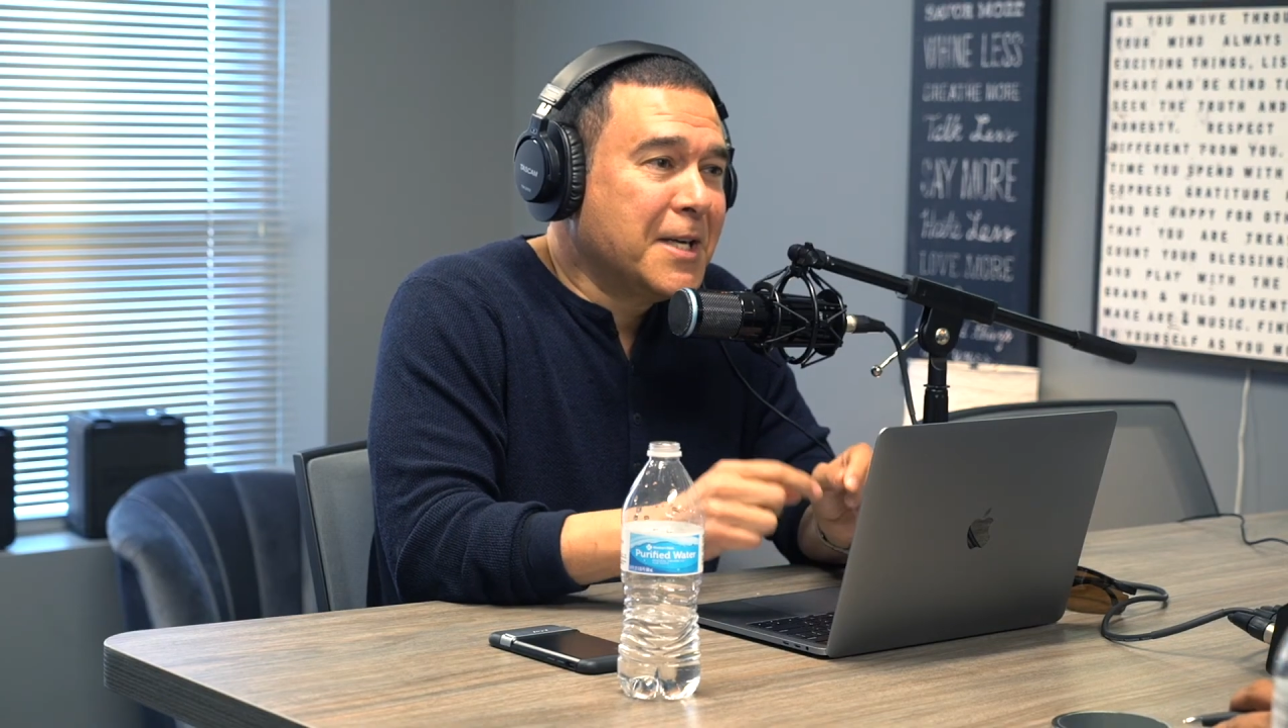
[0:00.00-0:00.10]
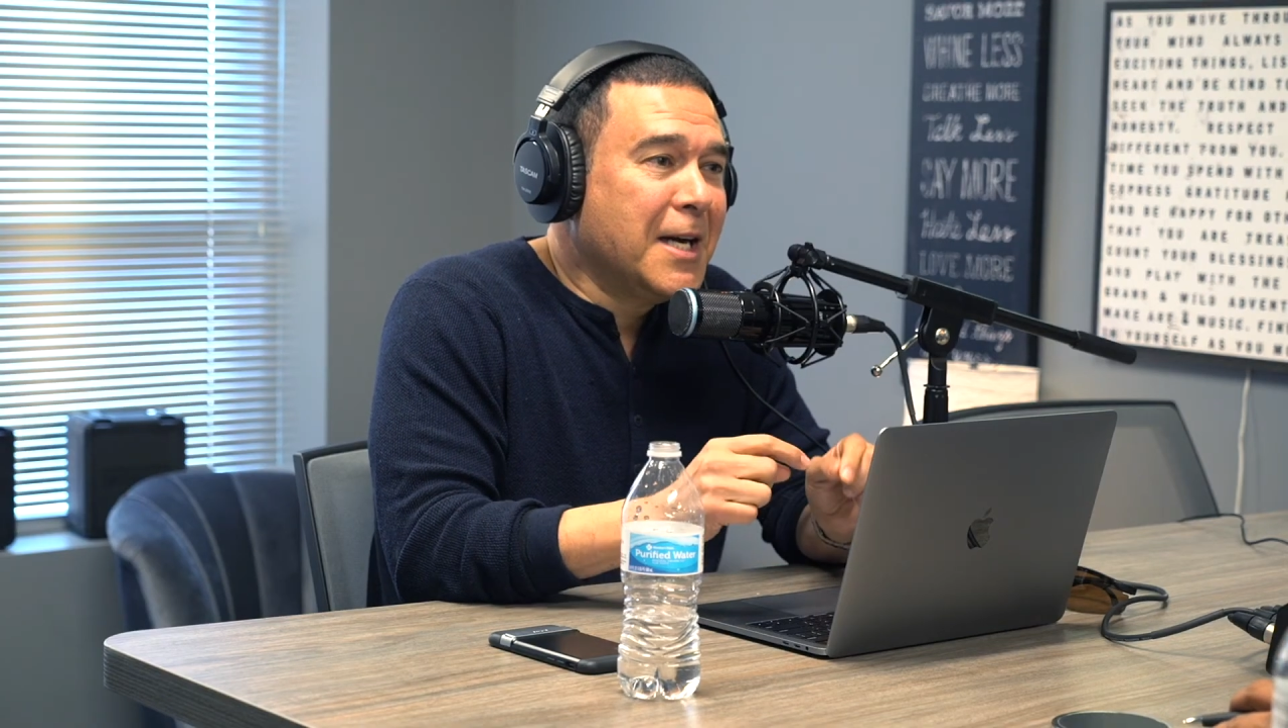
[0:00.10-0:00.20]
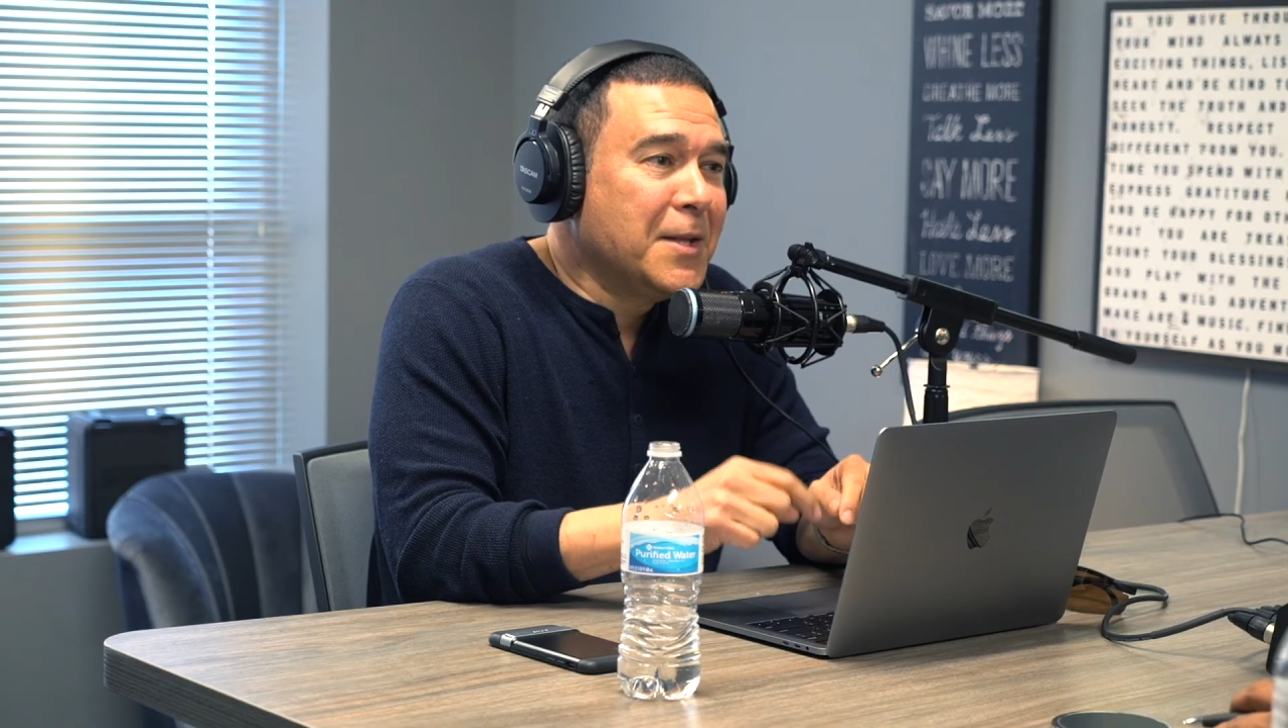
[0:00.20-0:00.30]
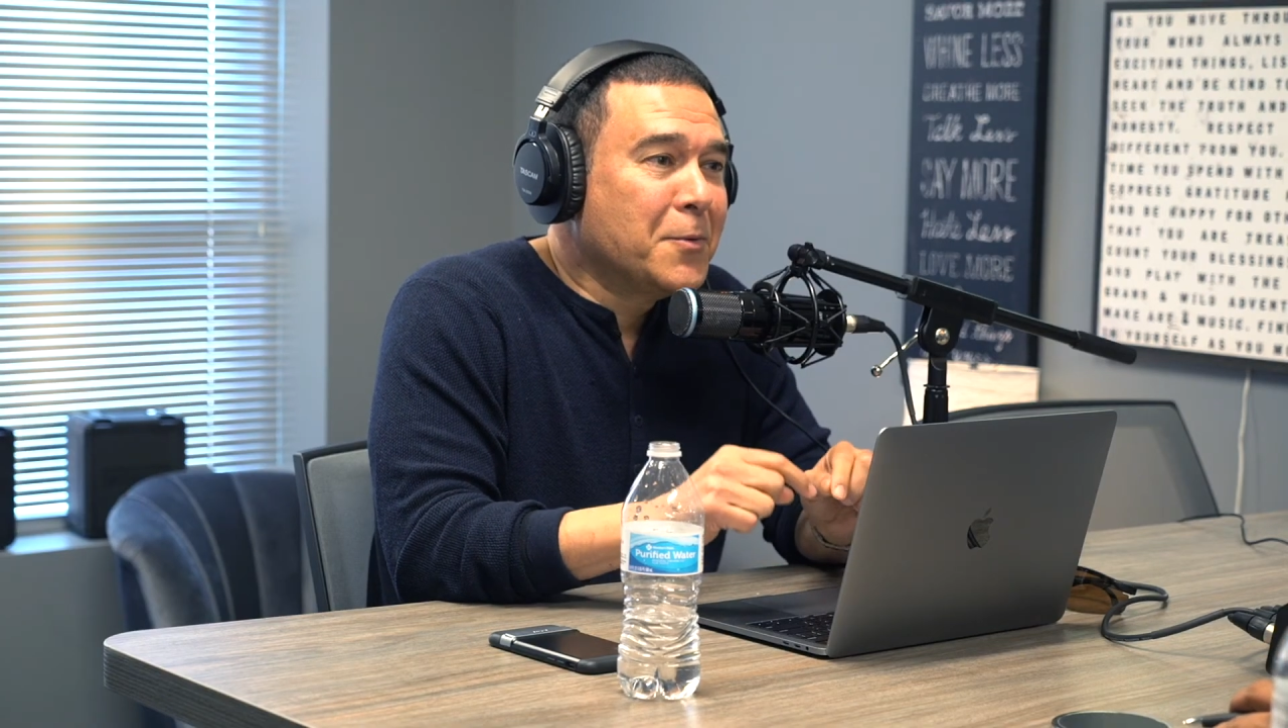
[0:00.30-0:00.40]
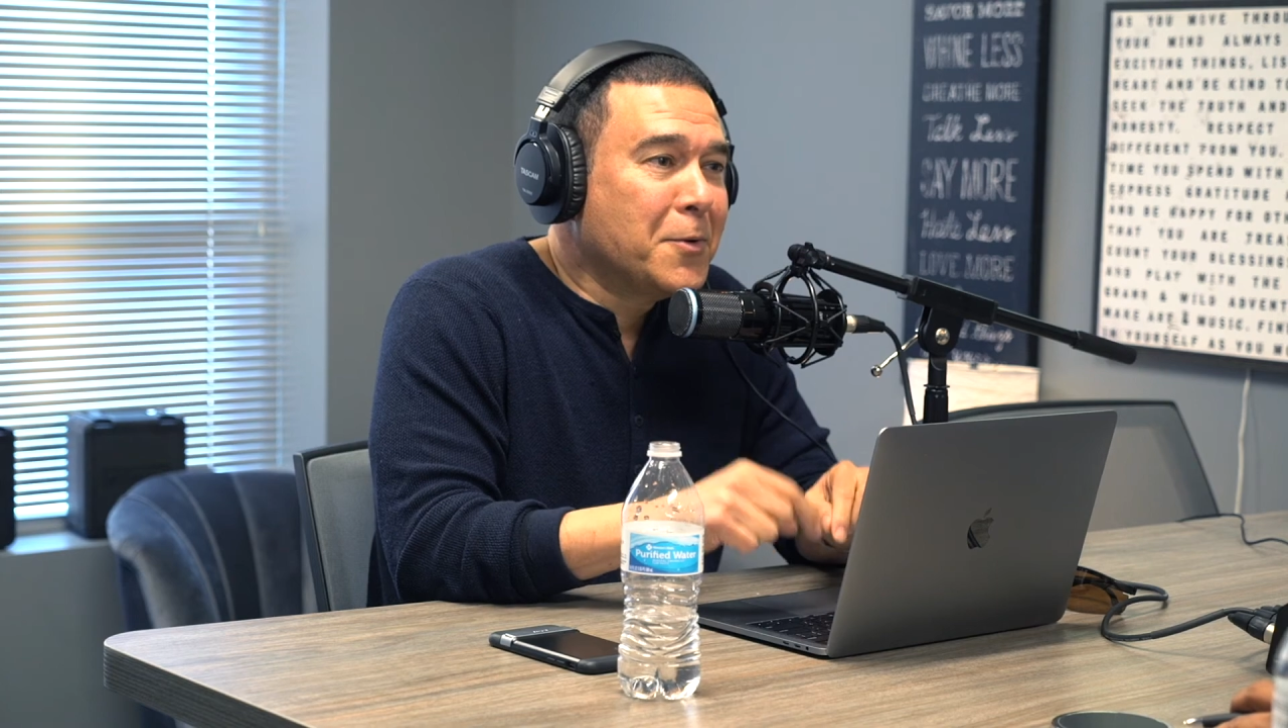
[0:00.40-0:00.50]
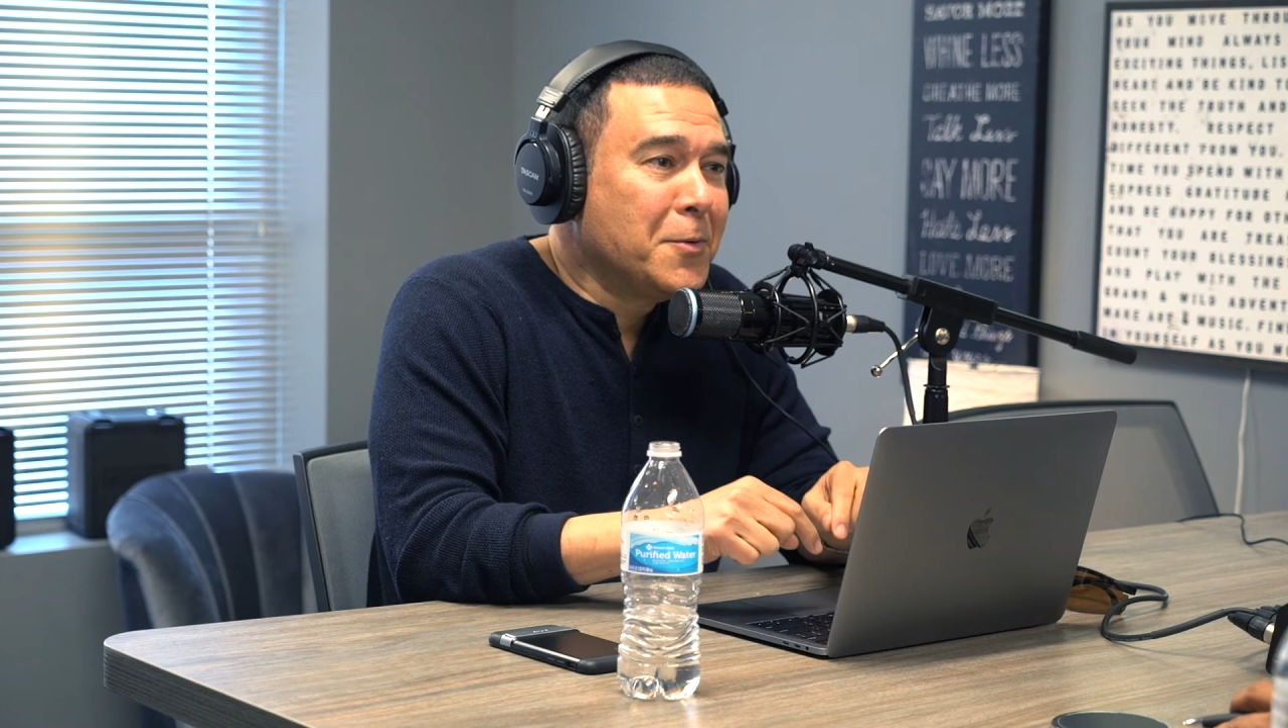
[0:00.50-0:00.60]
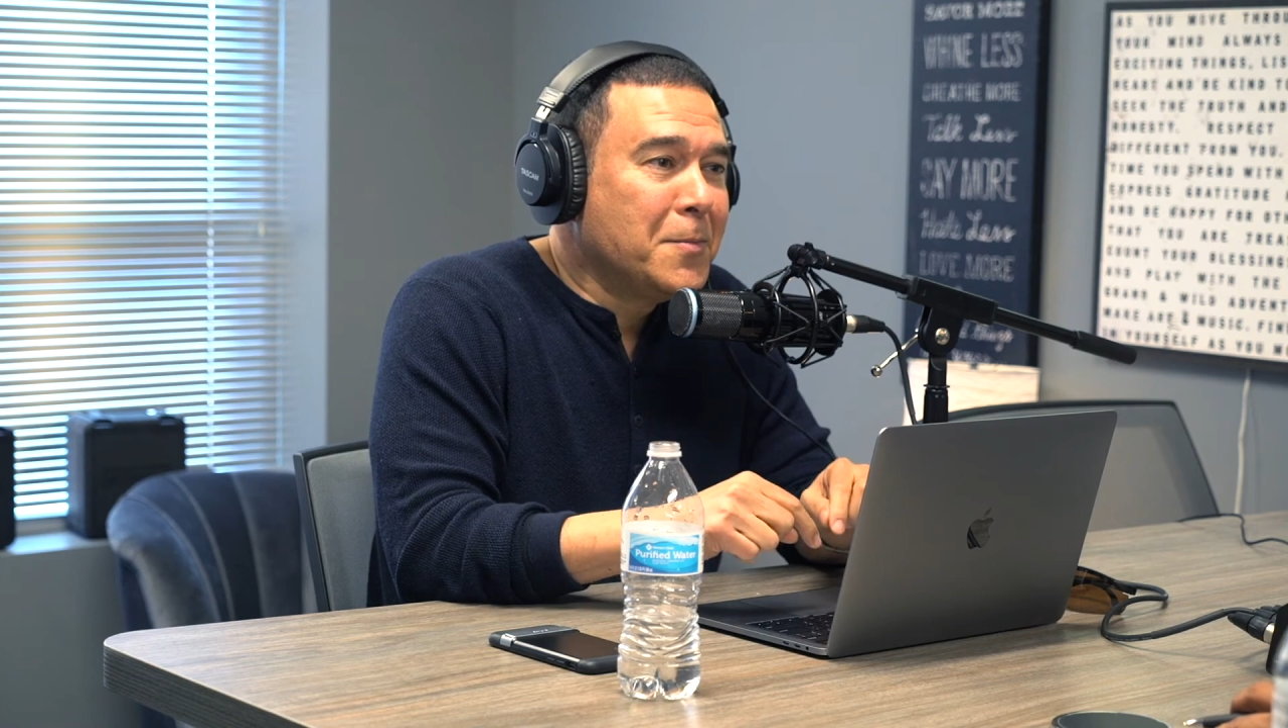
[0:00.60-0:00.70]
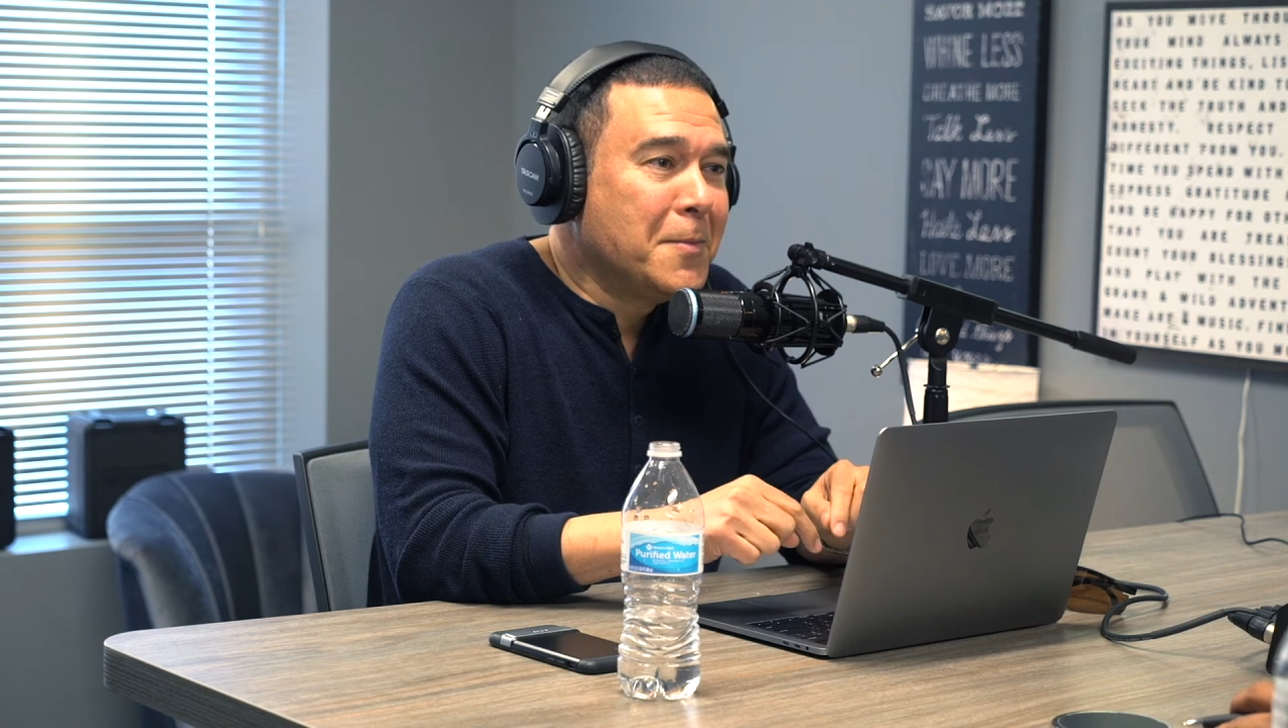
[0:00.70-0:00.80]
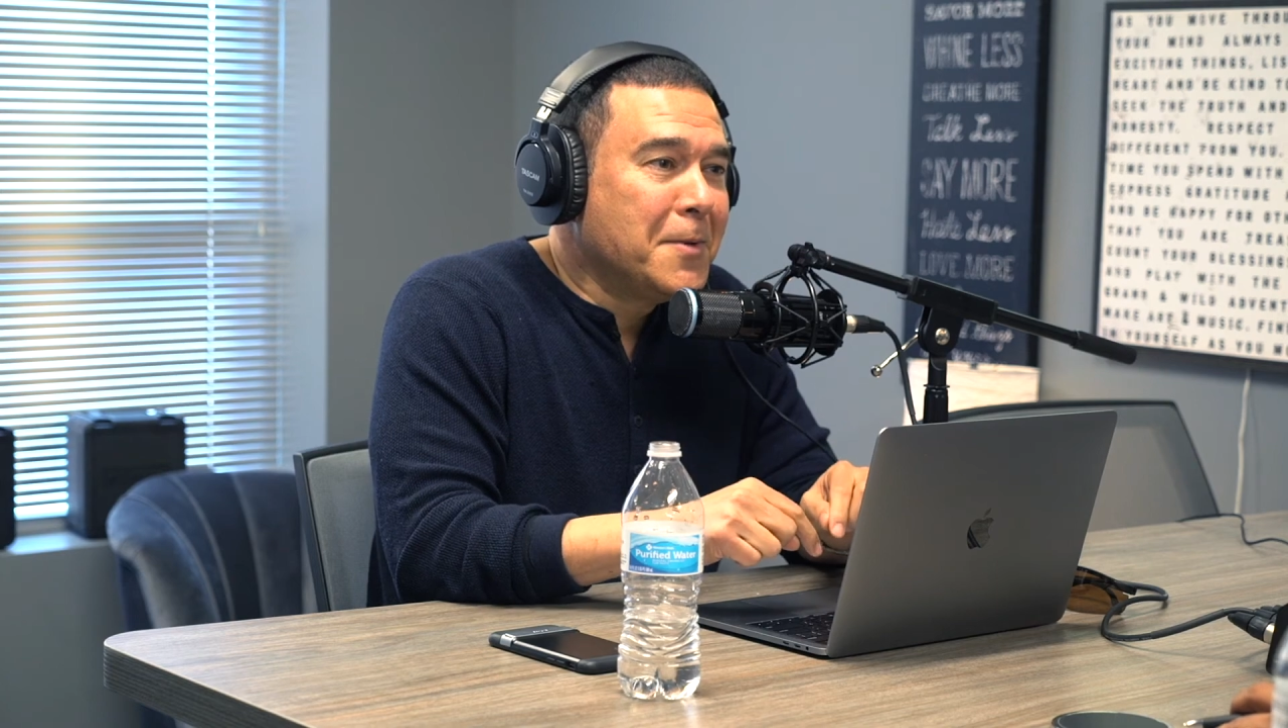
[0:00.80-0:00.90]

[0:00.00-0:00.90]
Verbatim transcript: guy in the room,